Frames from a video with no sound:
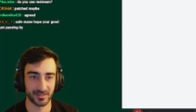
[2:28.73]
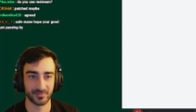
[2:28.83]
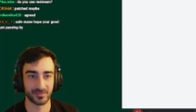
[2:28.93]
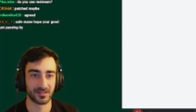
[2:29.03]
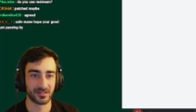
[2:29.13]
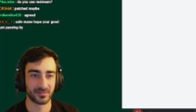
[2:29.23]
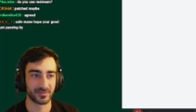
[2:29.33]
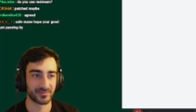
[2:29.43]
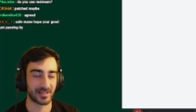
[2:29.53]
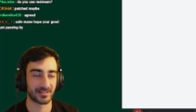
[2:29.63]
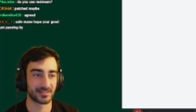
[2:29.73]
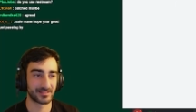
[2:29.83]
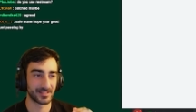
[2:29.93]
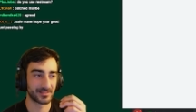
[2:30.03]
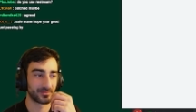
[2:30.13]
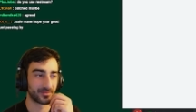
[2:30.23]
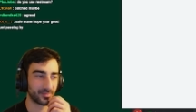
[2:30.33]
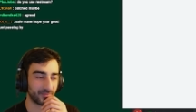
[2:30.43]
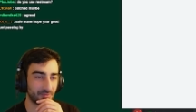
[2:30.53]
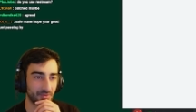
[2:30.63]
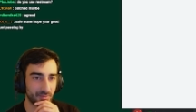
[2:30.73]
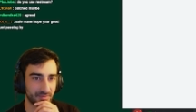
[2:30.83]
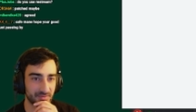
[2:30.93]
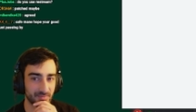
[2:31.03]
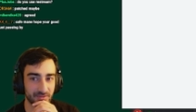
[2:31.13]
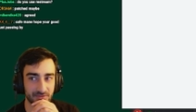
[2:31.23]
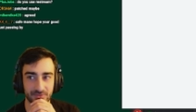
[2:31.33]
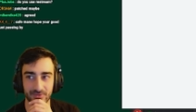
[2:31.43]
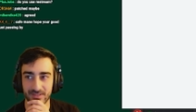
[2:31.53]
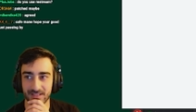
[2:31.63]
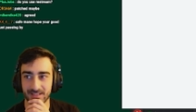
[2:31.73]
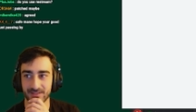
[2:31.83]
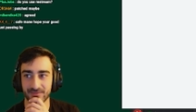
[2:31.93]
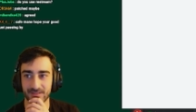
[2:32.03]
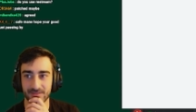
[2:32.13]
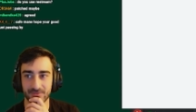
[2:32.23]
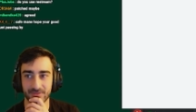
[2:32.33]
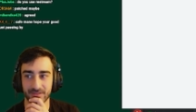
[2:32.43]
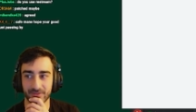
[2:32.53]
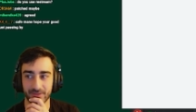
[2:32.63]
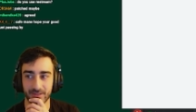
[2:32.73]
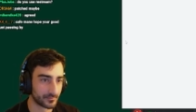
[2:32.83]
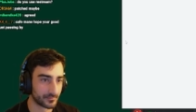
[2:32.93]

but we've had success with it before with some other tools. Let's see if this tool can create it.